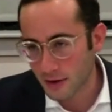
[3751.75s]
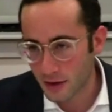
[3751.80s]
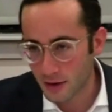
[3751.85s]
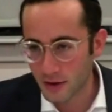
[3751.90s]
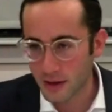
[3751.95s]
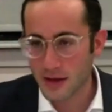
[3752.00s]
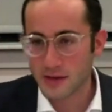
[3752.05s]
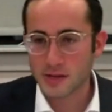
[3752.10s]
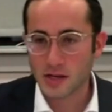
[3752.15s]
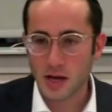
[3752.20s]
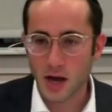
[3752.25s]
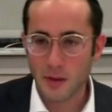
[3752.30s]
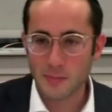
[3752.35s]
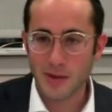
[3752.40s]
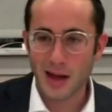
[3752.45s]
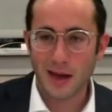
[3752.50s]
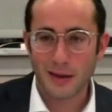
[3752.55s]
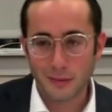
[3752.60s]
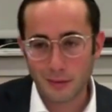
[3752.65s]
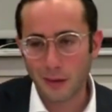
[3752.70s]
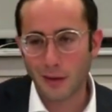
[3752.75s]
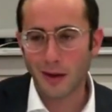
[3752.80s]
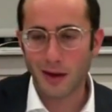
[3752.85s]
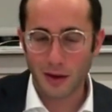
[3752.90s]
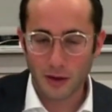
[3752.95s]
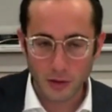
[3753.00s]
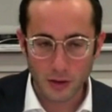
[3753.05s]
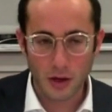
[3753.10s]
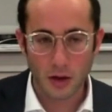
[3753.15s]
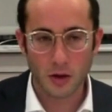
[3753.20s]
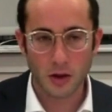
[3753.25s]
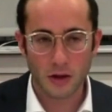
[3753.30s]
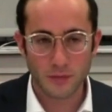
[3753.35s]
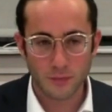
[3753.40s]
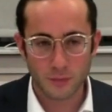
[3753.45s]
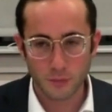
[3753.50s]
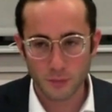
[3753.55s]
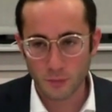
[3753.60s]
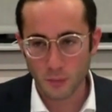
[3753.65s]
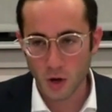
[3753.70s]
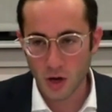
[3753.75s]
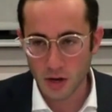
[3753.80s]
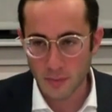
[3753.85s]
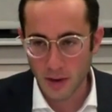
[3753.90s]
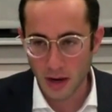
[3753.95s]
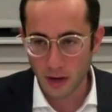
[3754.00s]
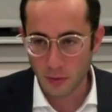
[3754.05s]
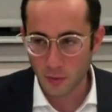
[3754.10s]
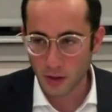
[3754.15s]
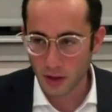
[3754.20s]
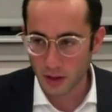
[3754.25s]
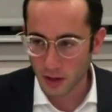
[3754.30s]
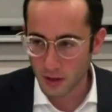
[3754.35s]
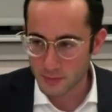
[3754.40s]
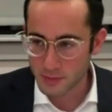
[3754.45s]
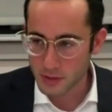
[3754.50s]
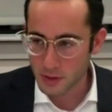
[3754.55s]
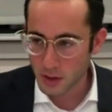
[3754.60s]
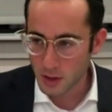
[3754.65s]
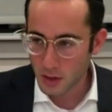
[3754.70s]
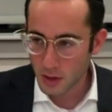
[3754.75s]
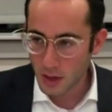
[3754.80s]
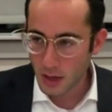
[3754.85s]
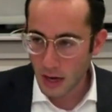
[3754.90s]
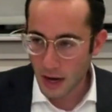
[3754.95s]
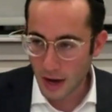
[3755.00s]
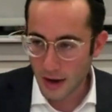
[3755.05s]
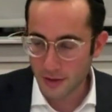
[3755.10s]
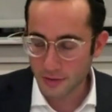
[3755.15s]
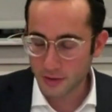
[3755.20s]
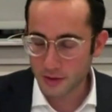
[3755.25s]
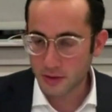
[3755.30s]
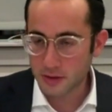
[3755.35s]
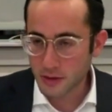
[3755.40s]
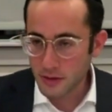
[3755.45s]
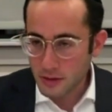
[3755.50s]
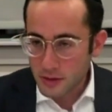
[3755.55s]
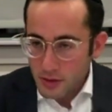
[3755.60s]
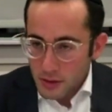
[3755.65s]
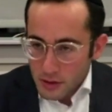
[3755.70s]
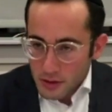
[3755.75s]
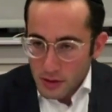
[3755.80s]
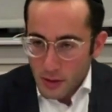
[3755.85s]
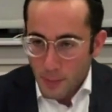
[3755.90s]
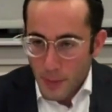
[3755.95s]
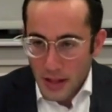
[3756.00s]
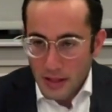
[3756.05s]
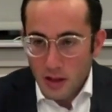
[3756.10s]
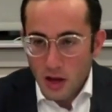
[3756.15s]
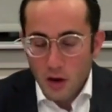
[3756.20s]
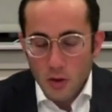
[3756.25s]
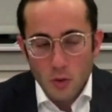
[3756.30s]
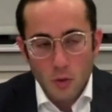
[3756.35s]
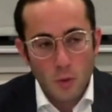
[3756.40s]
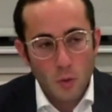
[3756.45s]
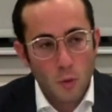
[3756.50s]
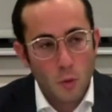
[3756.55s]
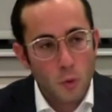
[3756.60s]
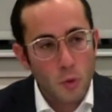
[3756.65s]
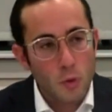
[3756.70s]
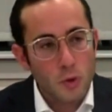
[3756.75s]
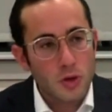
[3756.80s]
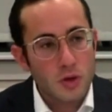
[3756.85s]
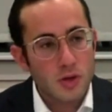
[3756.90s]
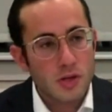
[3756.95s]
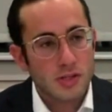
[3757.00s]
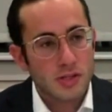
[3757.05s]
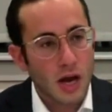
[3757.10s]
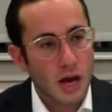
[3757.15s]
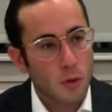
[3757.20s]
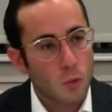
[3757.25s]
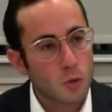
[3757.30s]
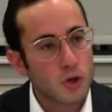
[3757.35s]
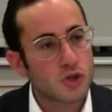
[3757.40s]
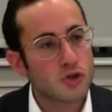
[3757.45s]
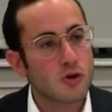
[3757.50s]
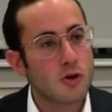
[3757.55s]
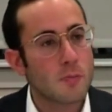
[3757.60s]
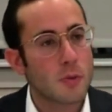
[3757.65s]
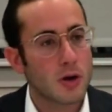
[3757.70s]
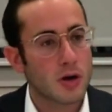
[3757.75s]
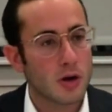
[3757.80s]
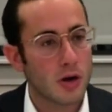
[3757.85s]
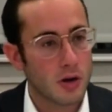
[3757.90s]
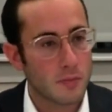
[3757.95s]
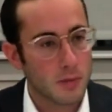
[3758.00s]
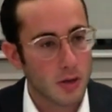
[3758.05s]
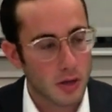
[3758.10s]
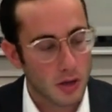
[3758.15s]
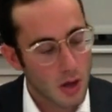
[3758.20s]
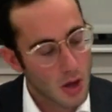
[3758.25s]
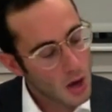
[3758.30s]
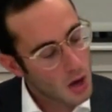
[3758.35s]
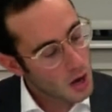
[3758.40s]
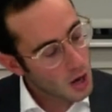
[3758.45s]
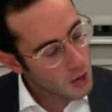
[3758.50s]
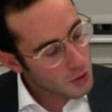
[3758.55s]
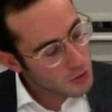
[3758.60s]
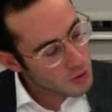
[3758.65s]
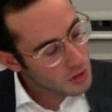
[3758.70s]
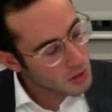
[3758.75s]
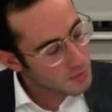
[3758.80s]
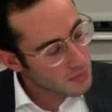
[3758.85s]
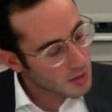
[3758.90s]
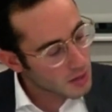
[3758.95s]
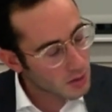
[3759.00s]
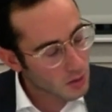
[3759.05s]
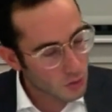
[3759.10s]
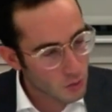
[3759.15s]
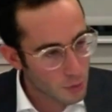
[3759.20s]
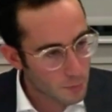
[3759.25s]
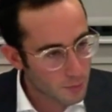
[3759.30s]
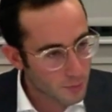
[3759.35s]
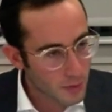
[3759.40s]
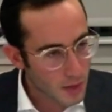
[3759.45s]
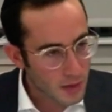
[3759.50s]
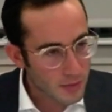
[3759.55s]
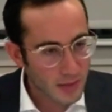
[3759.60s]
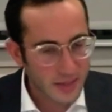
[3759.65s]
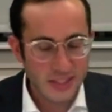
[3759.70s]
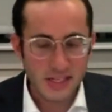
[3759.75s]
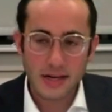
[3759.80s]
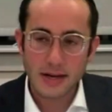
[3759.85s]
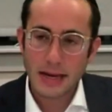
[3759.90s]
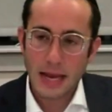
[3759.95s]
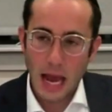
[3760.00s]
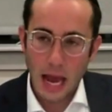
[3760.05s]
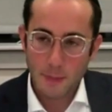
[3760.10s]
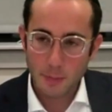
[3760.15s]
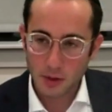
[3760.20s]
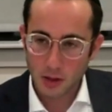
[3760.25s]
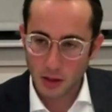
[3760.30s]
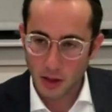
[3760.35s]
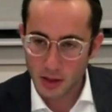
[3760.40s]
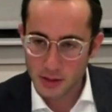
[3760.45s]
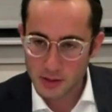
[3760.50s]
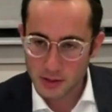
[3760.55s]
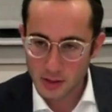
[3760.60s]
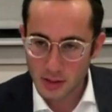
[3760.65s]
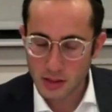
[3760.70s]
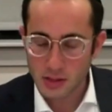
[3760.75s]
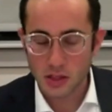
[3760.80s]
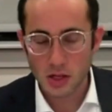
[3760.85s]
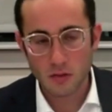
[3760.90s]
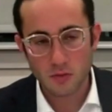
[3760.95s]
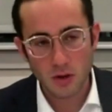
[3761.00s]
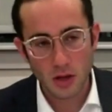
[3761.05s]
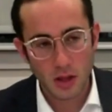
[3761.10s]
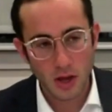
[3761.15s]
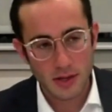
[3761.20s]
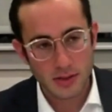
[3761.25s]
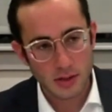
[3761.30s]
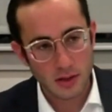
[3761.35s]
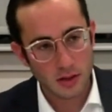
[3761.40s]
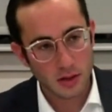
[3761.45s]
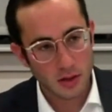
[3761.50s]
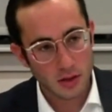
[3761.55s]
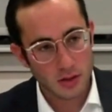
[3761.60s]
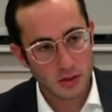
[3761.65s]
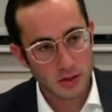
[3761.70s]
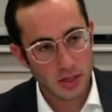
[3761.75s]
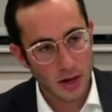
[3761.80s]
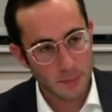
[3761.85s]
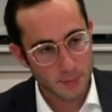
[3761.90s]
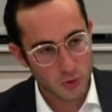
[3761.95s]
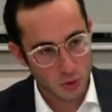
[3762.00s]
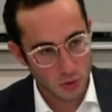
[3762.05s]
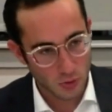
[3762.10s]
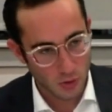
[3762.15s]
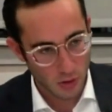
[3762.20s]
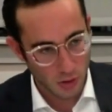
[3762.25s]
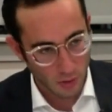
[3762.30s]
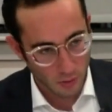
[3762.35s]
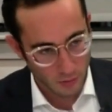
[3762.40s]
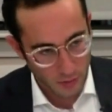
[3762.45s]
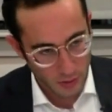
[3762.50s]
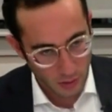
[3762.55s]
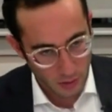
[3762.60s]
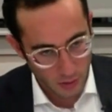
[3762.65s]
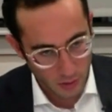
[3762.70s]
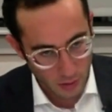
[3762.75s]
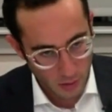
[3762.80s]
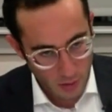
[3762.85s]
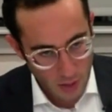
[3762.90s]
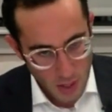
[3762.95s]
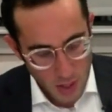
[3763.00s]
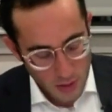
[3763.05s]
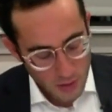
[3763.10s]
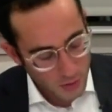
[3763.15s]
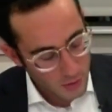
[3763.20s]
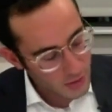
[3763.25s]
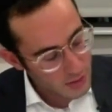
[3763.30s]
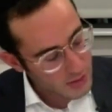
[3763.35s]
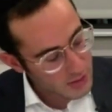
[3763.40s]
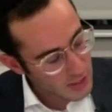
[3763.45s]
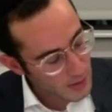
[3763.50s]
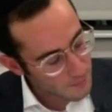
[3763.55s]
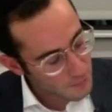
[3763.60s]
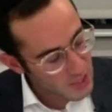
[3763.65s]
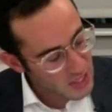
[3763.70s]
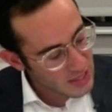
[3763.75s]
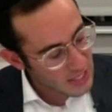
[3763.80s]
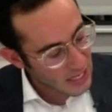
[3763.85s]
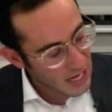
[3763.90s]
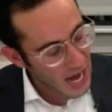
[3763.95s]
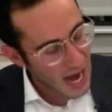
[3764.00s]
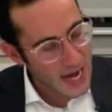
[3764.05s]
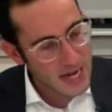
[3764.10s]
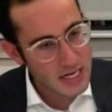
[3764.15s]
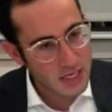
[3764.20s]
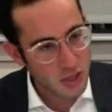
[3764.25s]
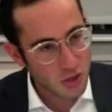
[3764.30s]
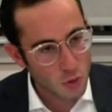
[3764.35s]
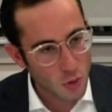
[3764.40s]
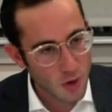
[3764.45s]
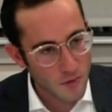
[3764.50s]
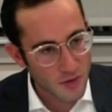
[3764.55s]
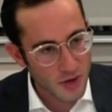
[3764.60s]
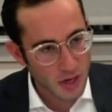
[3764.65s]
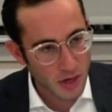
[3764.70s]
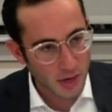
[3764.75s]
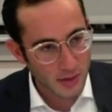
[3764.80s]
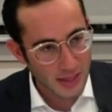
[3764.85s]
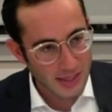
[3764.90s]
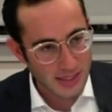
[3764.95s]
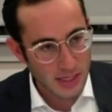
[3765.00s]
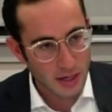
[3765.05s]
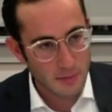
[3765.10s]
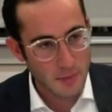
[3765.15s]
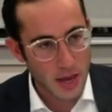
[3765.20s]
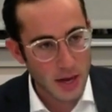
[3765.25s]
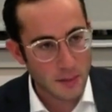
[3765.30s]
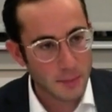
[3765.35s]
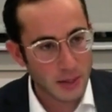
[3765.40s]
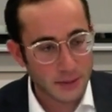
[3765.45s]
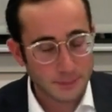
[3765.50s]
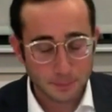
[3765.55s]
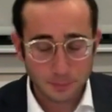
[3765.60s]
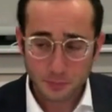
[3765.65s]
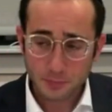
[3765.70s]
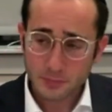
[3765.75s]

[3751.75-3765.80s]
hasn't come yet. Worry about it when it comes. And depending on who you decide, which group are you going to be? Are you going to be in the group that's going to capitalize? It's going to realize that there's an opportunity over here. There is something that I need to do over here that's going to make me,